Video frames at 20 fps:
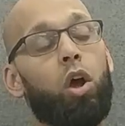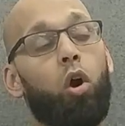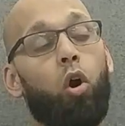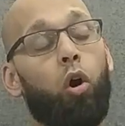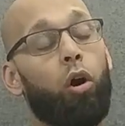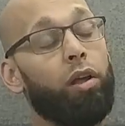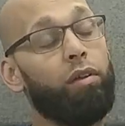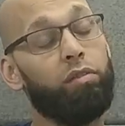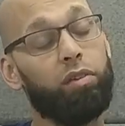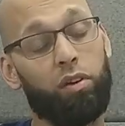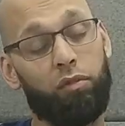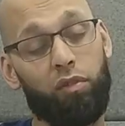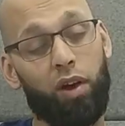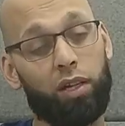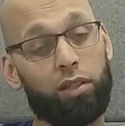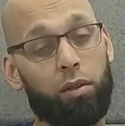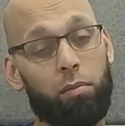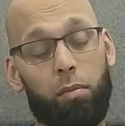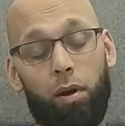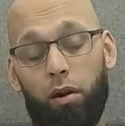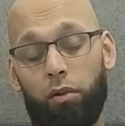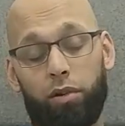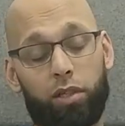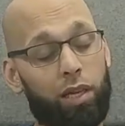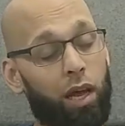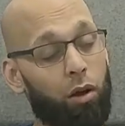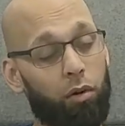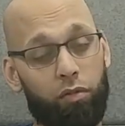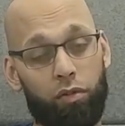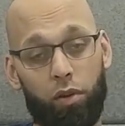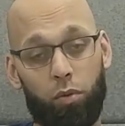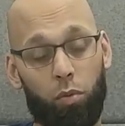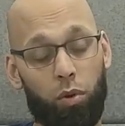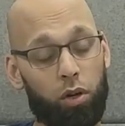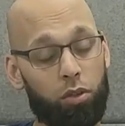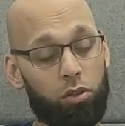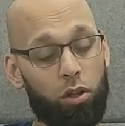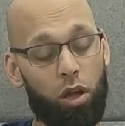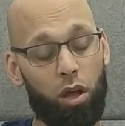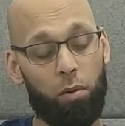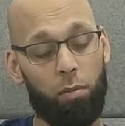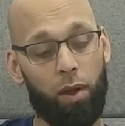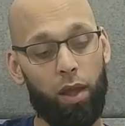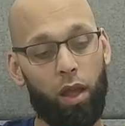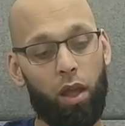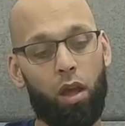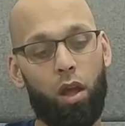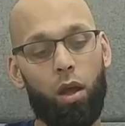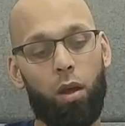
or even the fact of the matter is, however you want to term it,